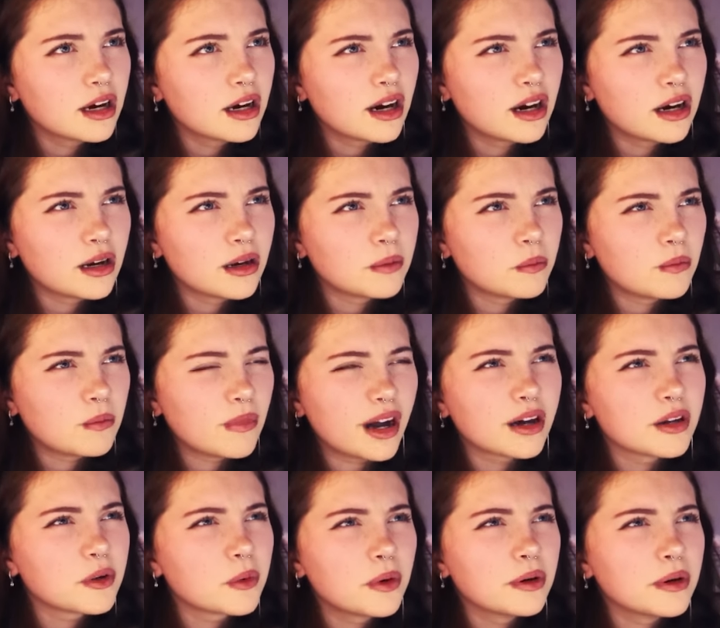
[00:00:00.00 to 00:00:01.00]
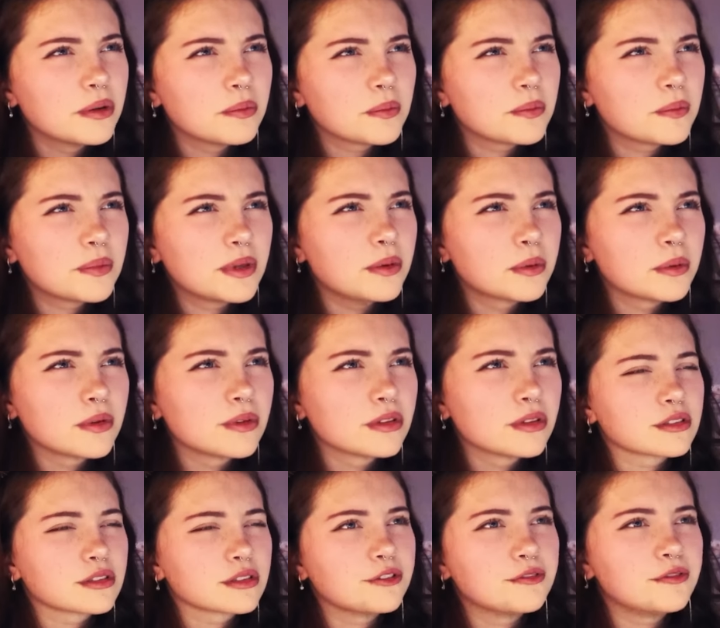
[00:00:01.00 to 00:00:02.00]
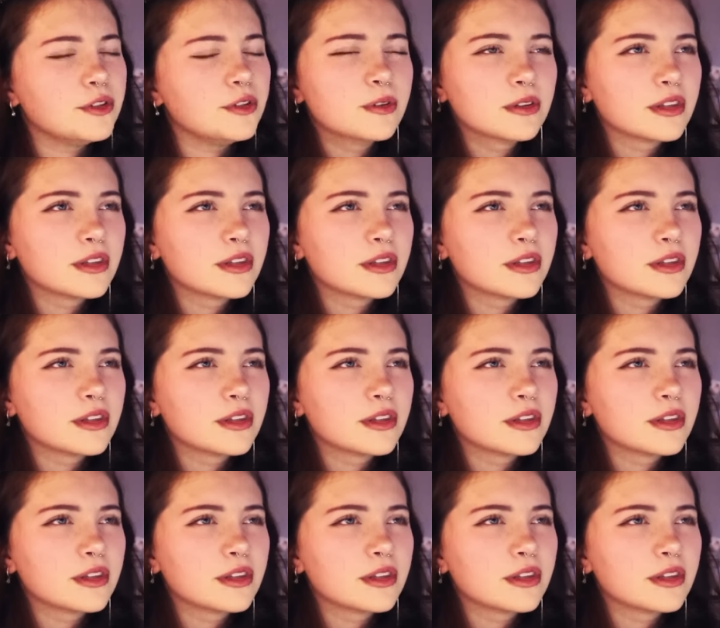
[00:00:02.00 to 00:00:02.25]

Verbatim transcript: I don't want people view